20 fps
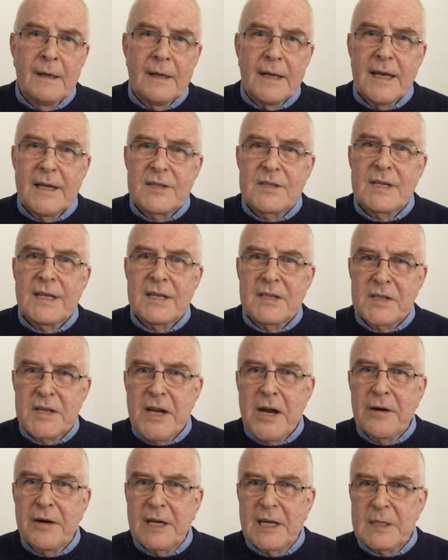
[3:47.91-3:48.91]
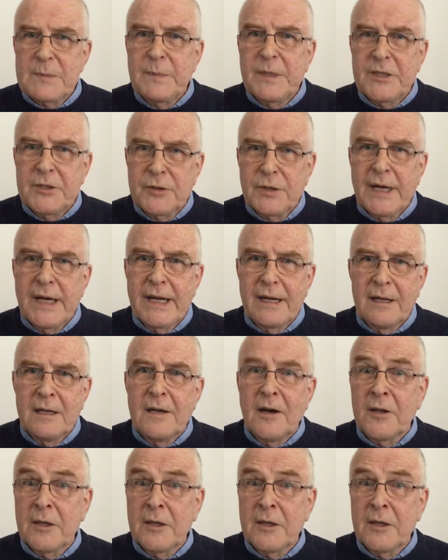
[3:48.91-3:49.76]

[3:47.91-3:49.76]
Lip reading: It's a serious betrayal